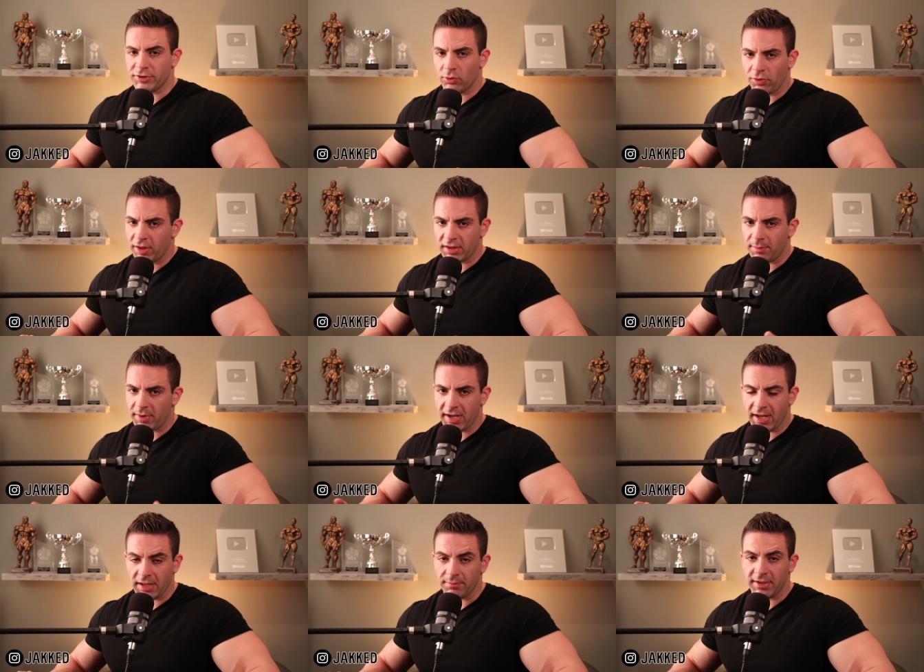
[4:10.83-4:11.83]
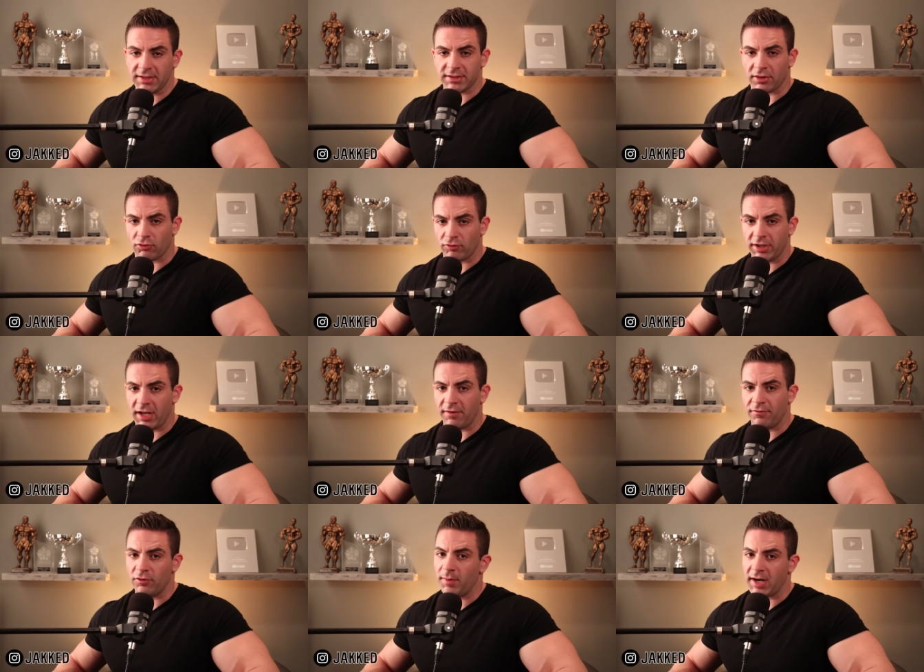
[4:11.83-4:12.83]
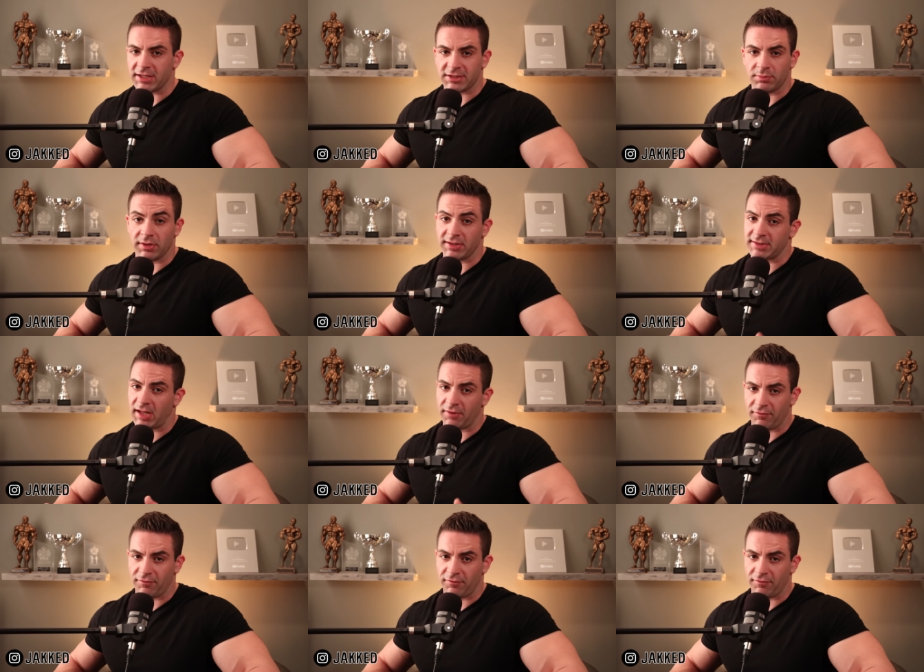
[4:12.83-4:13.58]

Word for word: But don't think that by any means a three day full body split is not